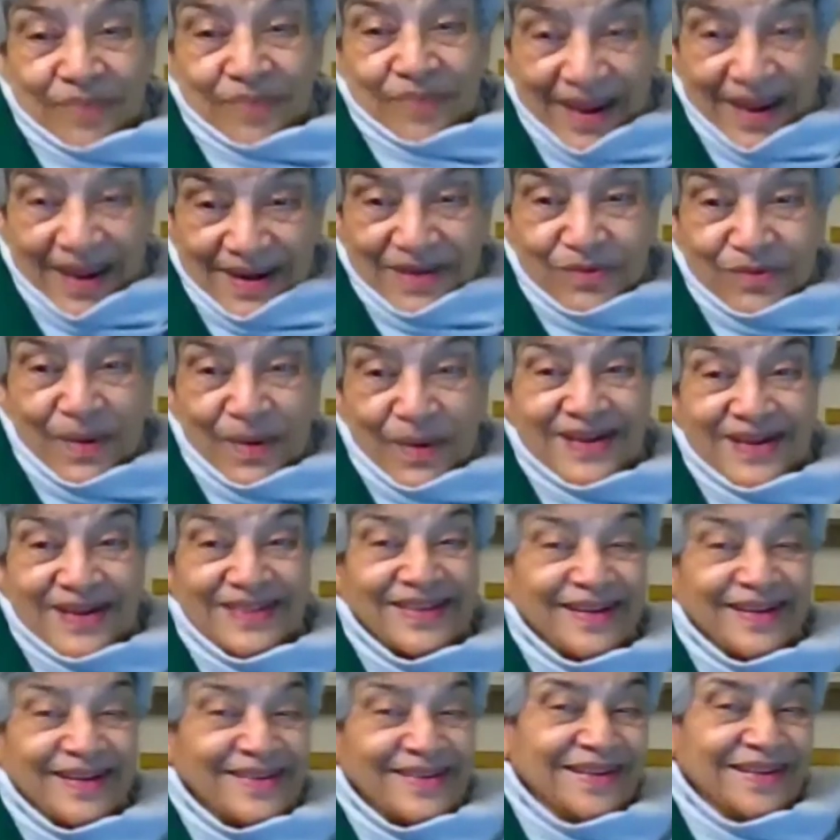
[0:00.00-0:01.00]
In
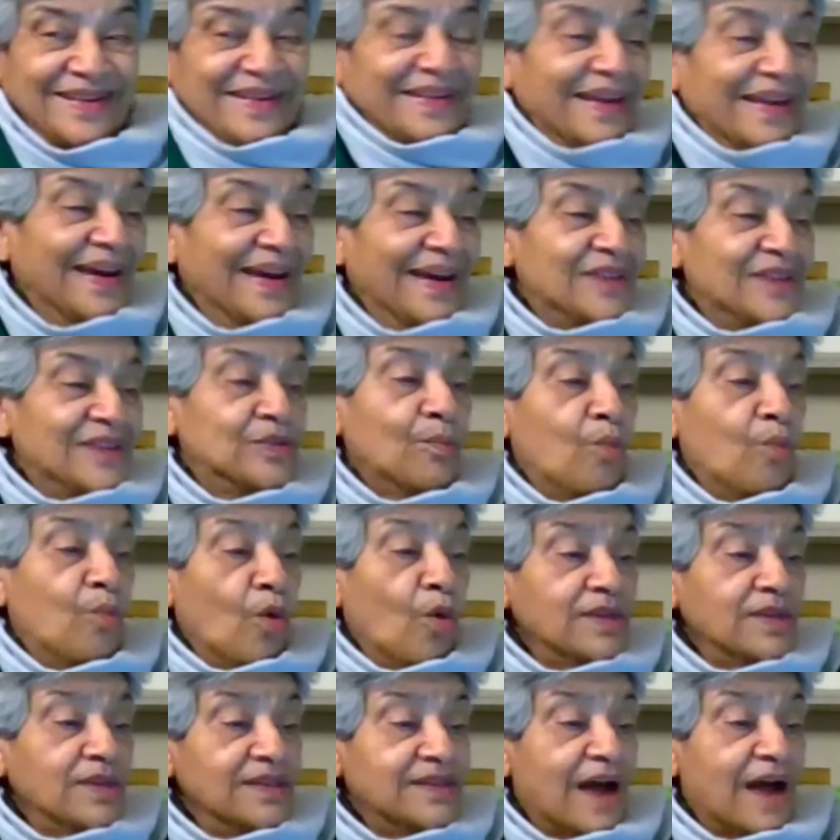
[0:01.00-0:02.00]
2013, So
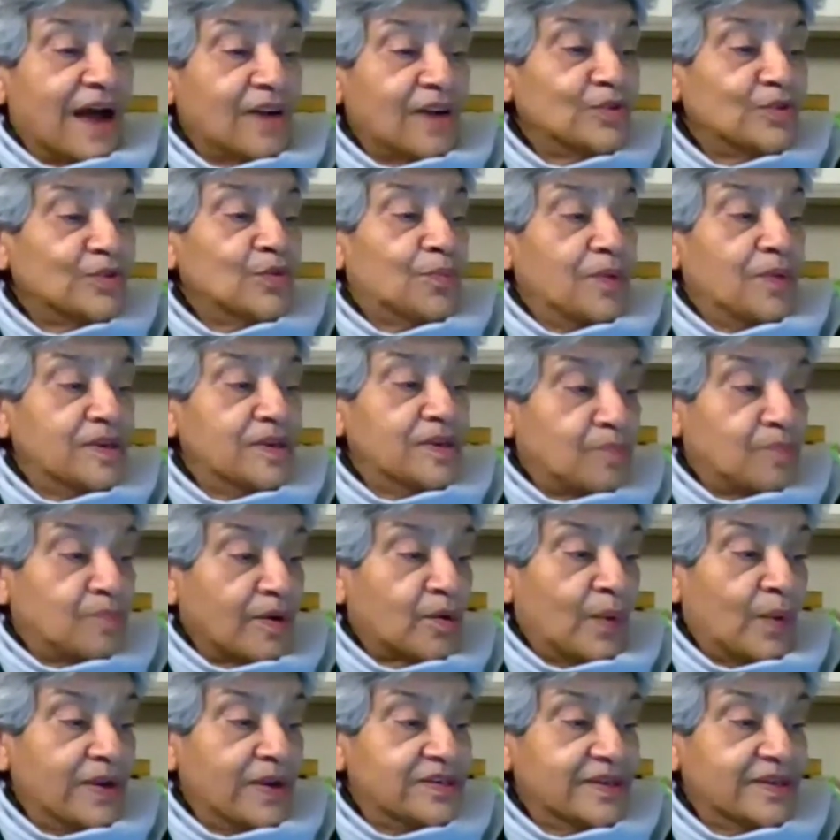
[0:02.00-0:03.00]
more than 1,000 rupees per
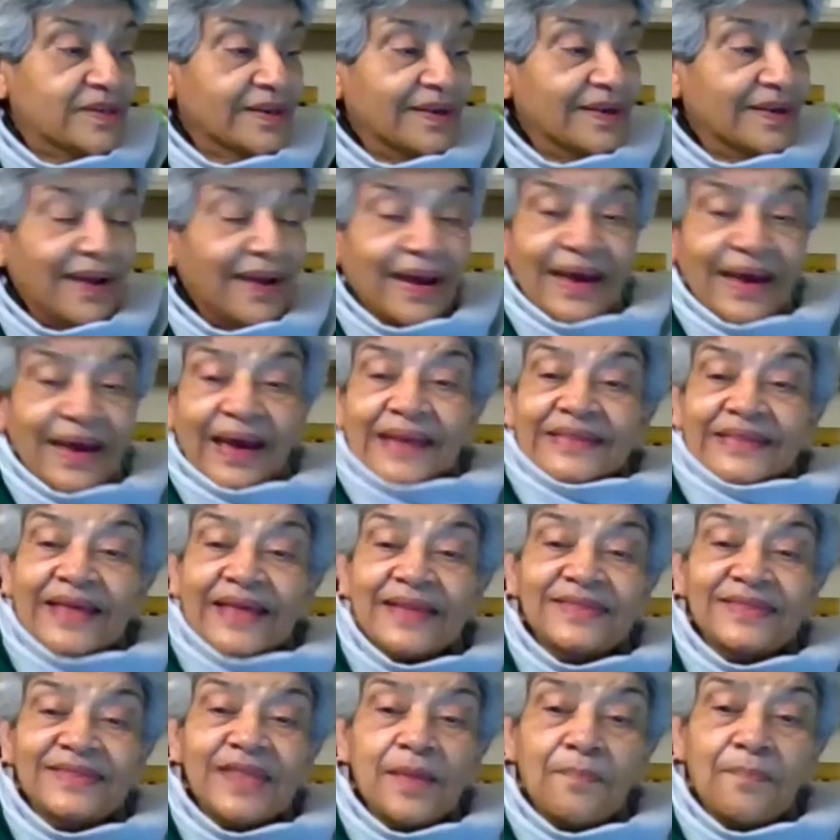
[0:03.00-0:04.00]
quintal.
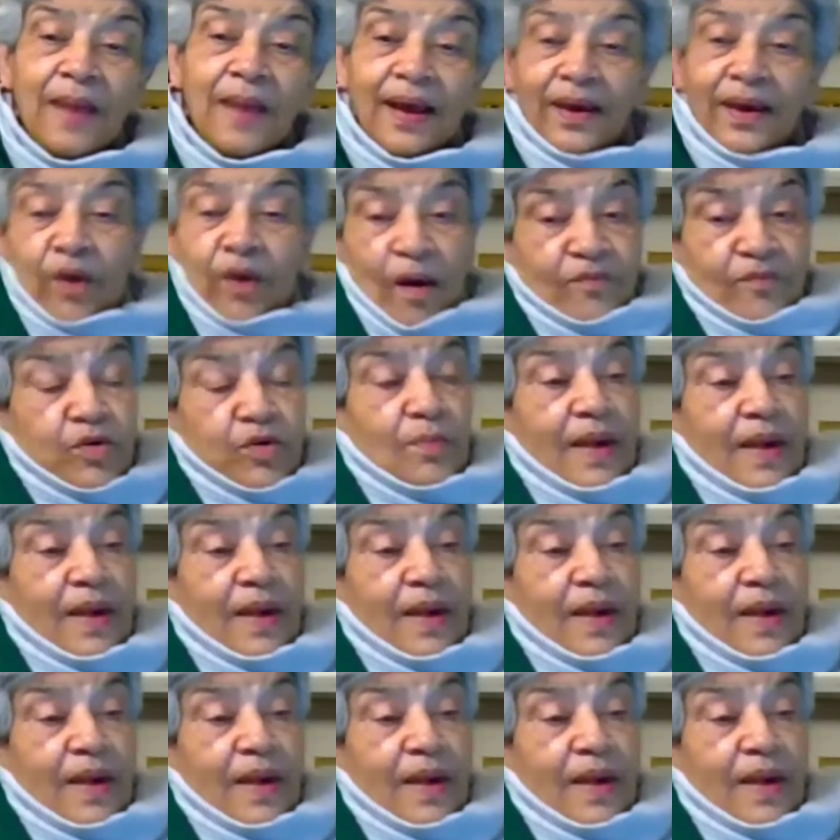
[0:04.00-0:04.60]
Then you have to